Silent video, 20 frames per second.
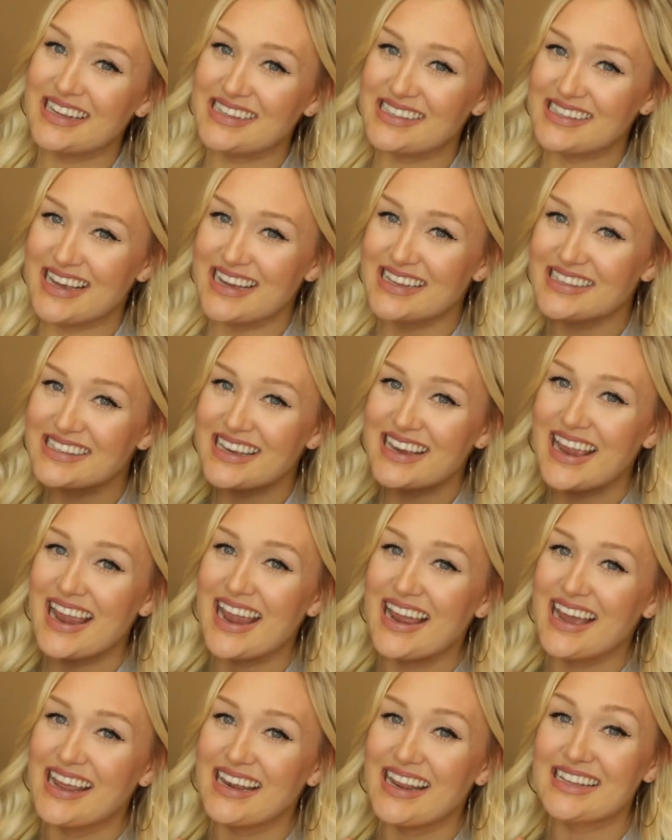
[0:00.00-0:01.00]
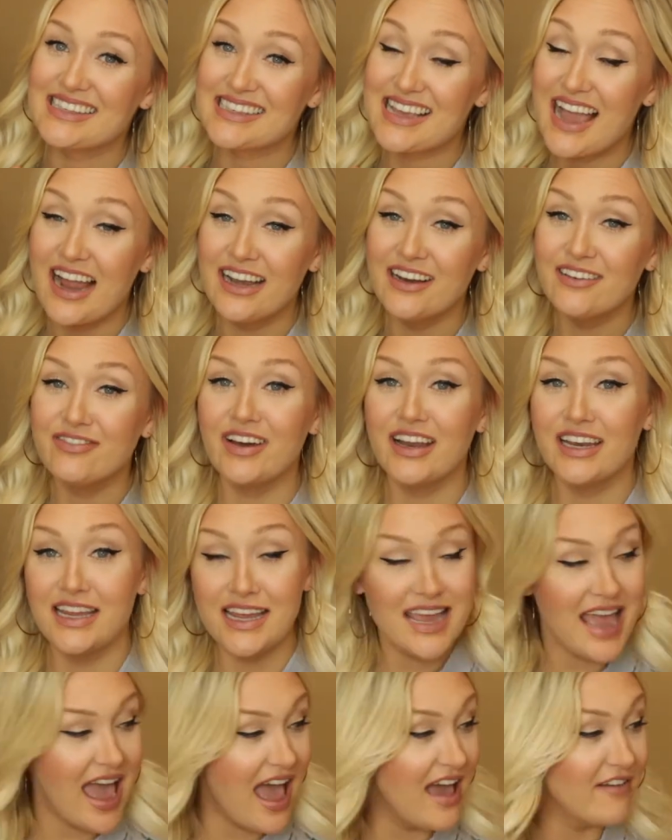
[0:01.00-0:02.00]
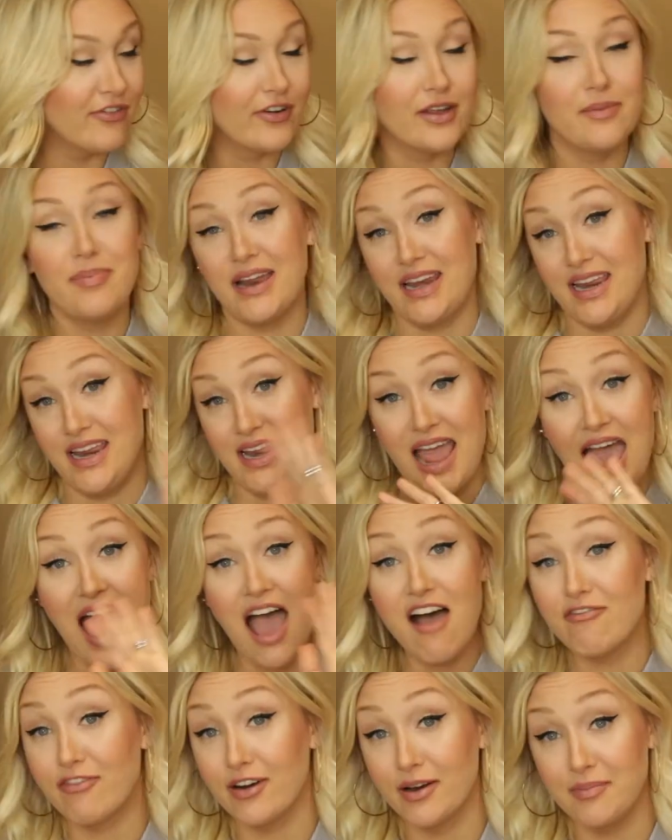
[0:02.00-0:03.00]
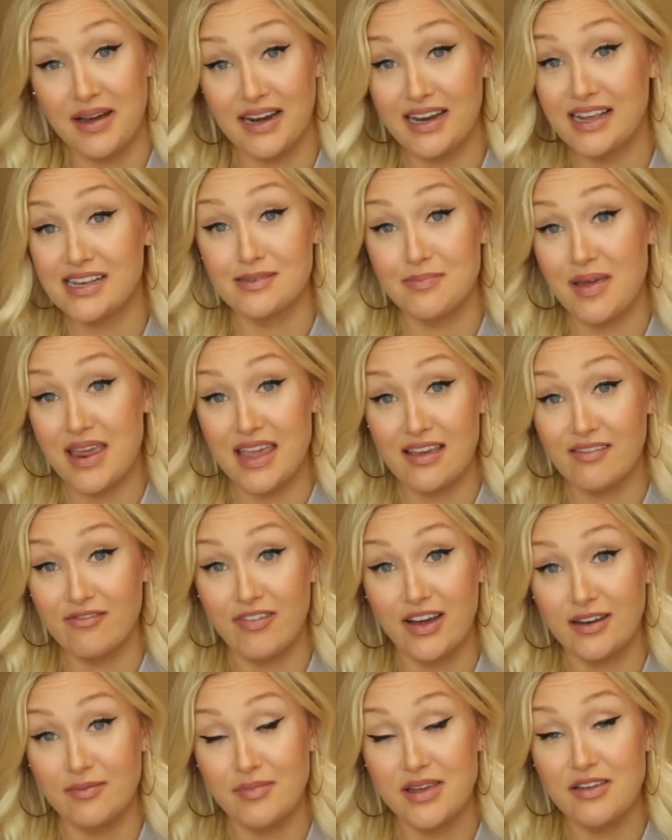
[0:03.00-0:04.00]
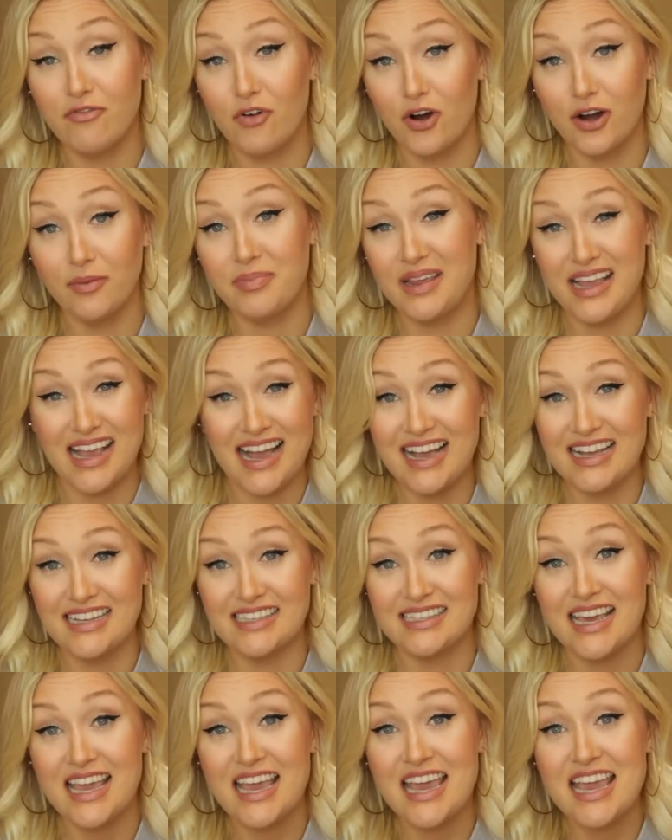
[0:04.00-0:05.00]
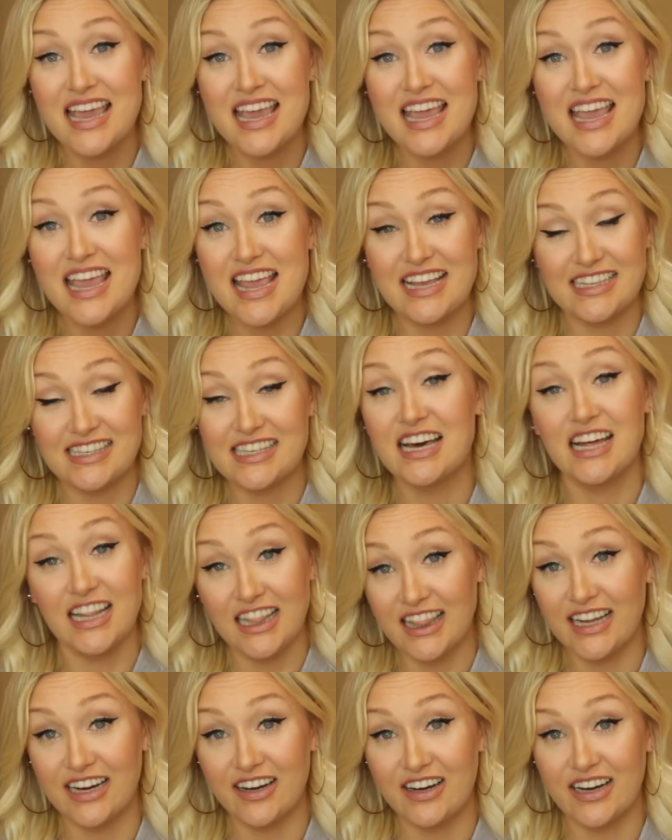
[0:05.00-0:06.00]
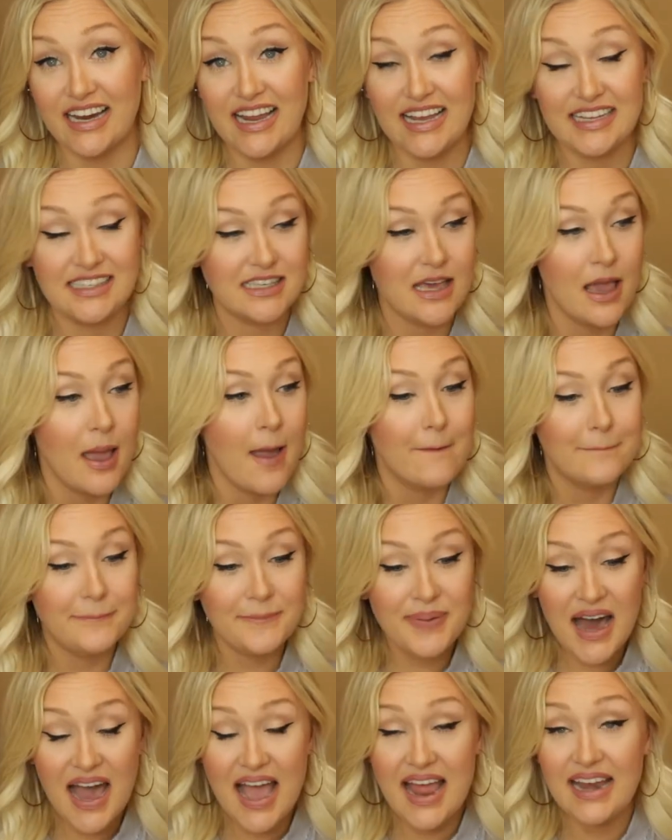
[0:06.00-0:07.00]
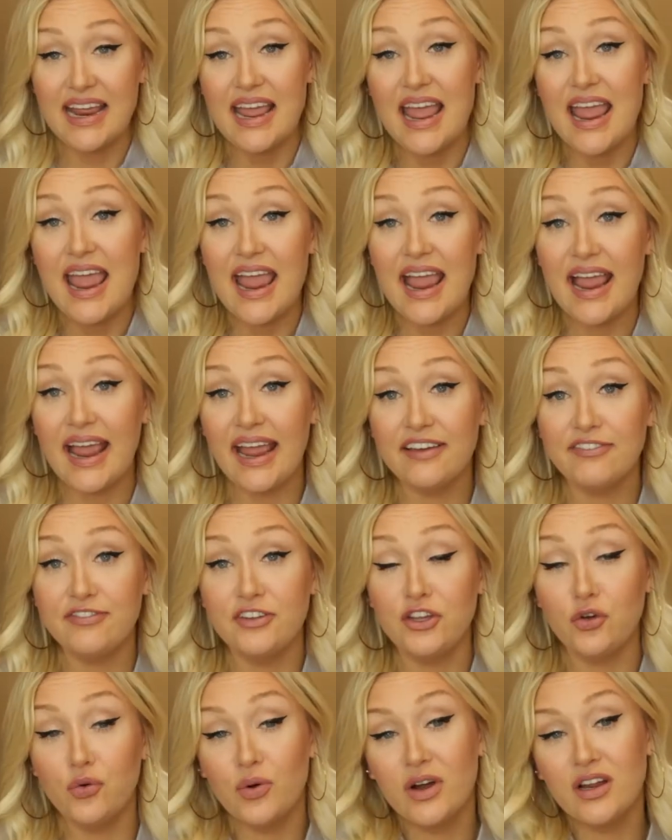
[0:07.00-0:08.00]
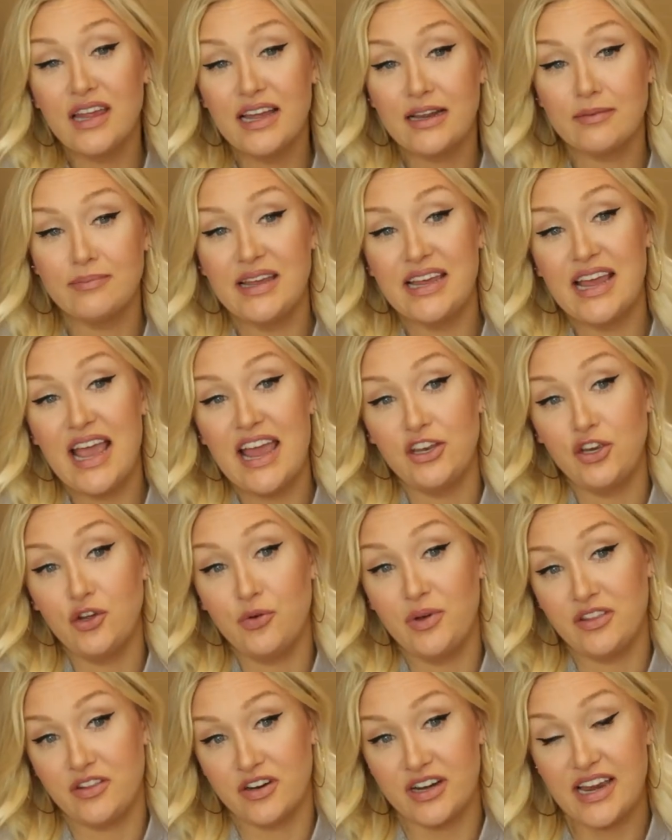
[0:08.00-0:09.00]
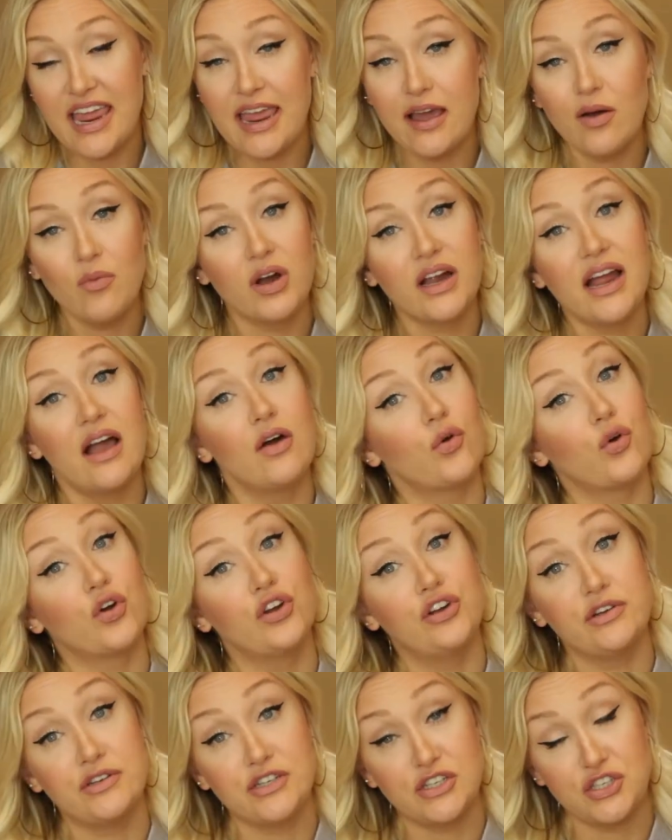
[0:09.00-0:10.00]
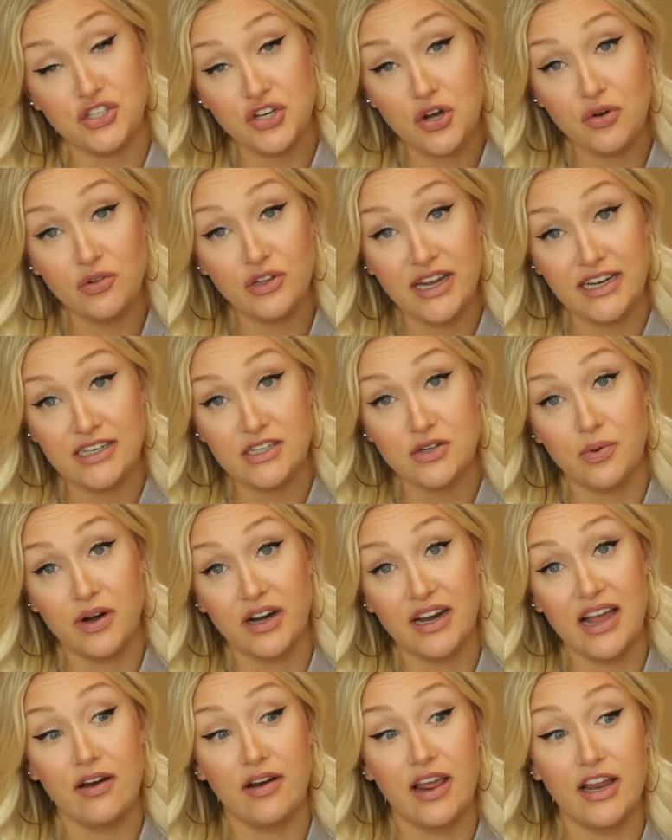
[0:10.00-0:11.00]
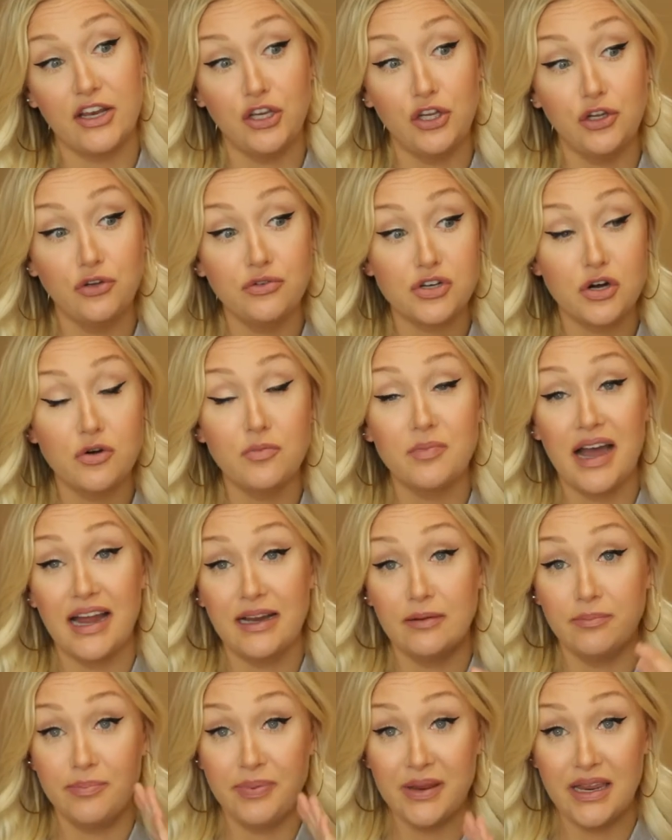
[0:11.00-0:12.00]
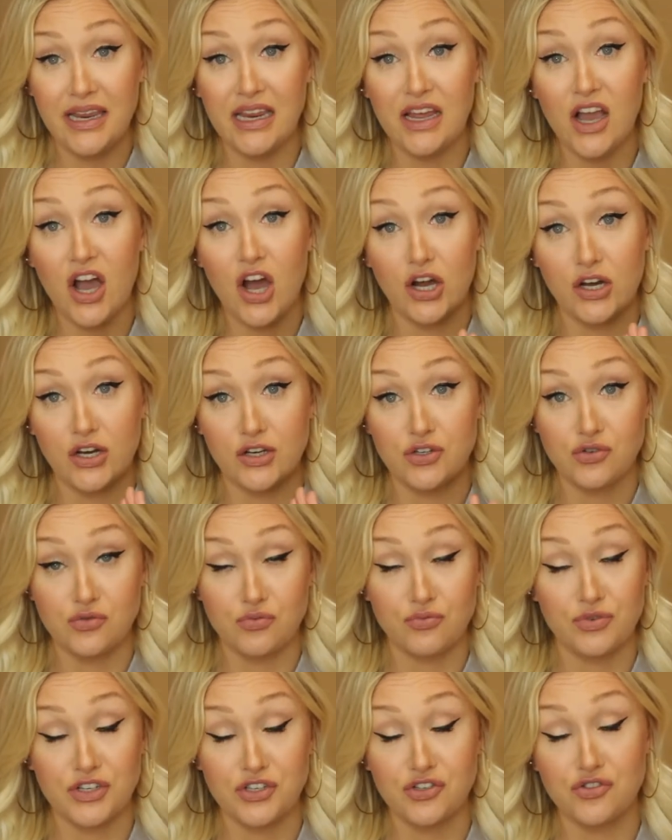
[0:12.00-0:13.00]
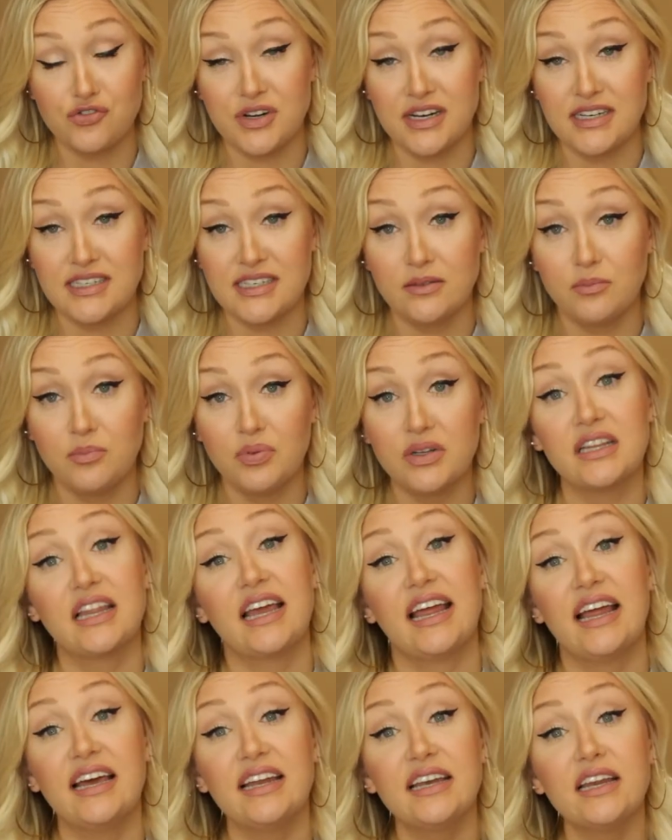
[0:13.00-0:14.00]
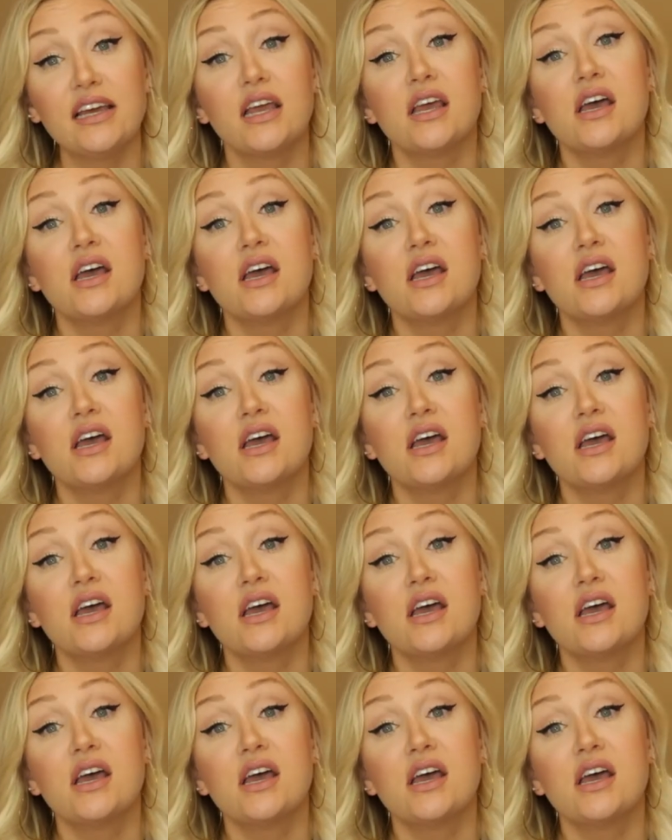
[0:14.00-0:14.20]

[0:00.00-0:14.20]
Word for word: this is. And it's kind of funny. Everybody, everybody is making fun of me for it because it's hilarious. But if you are like me and you either can't work out or you just don't like to work out and you don't mind being on a restricted plan,